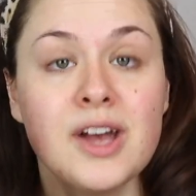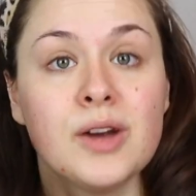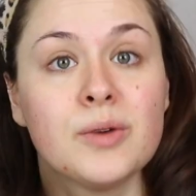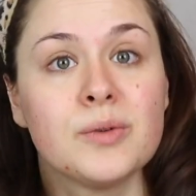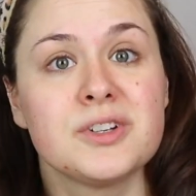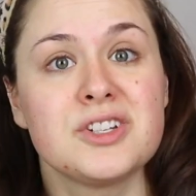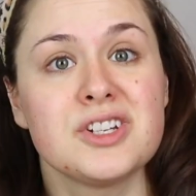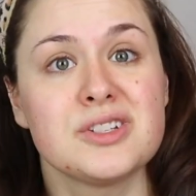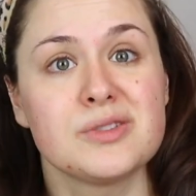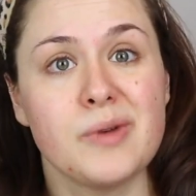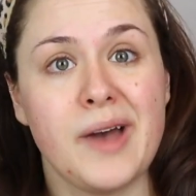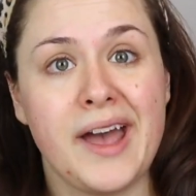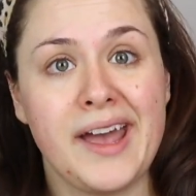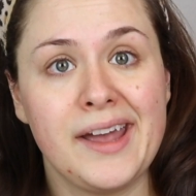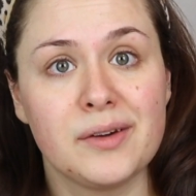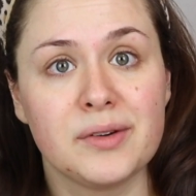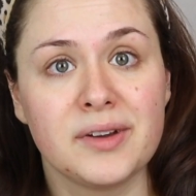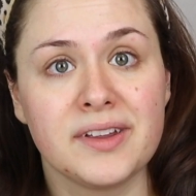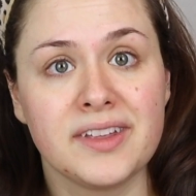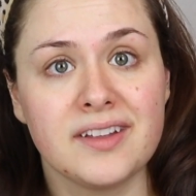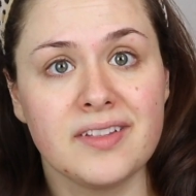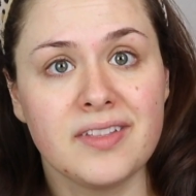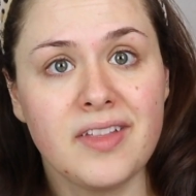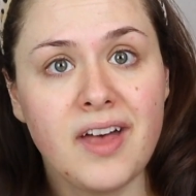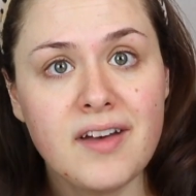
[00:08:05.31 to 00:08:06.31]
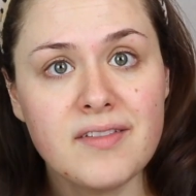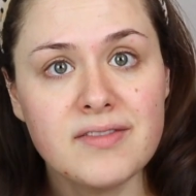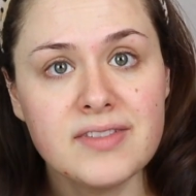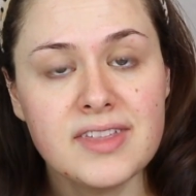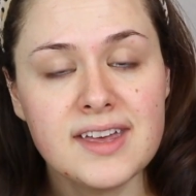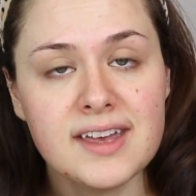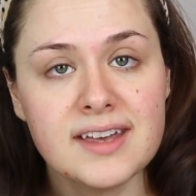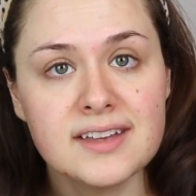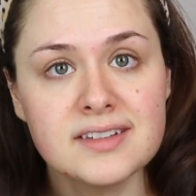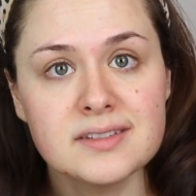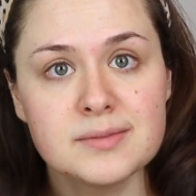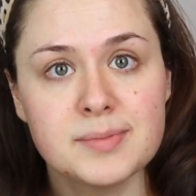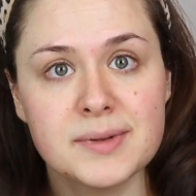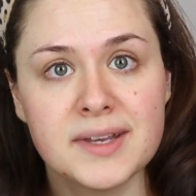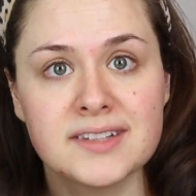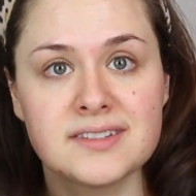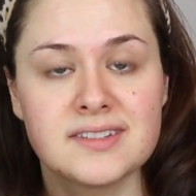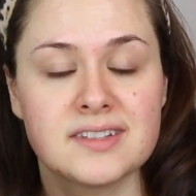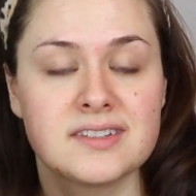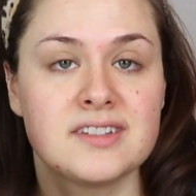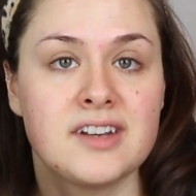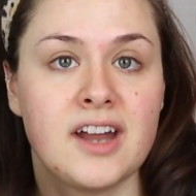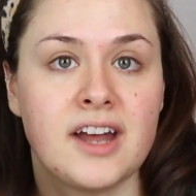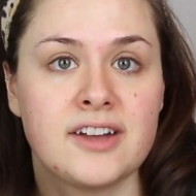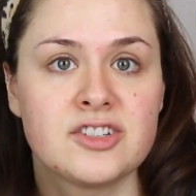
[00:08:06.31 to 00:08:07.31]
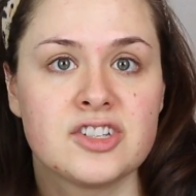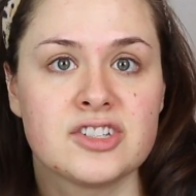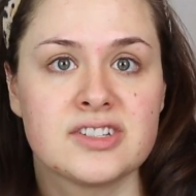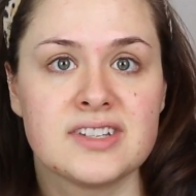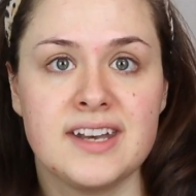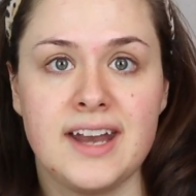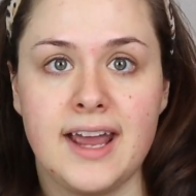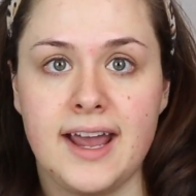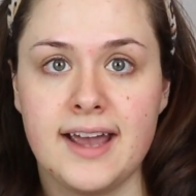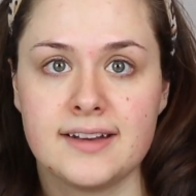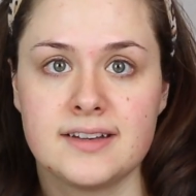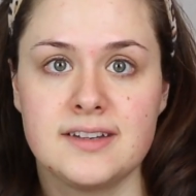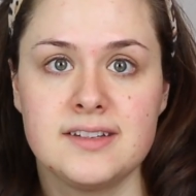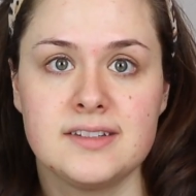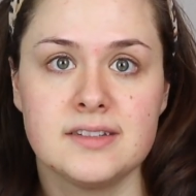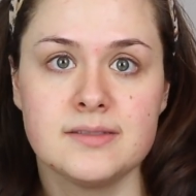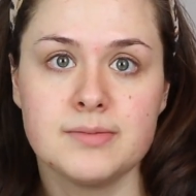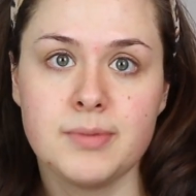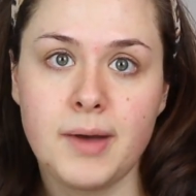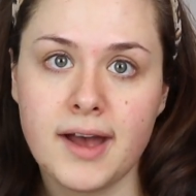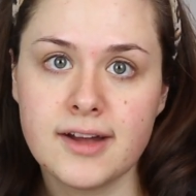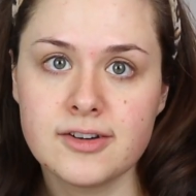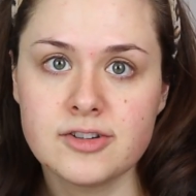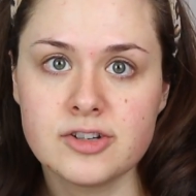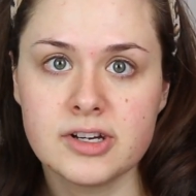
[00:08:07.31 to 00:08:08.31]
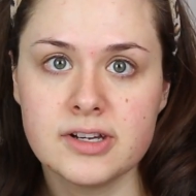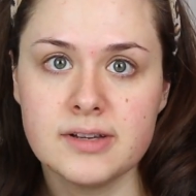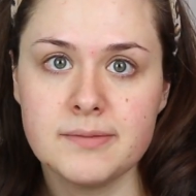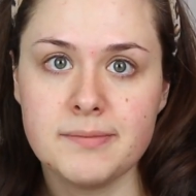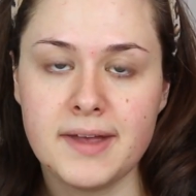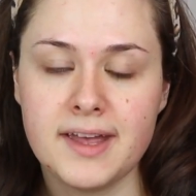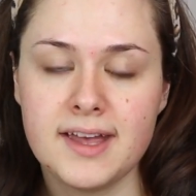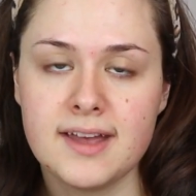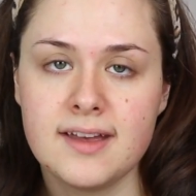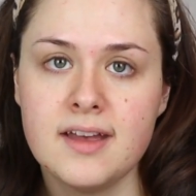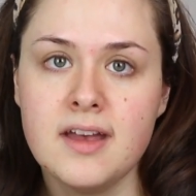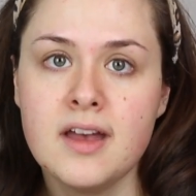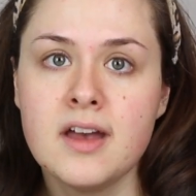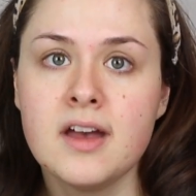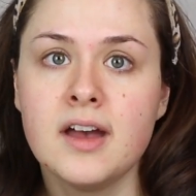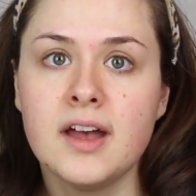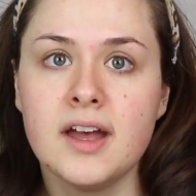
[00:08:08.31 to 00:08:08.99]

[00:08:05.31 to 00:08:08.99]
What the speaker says: which is why I really love this, because it's not just an acne spot treatment.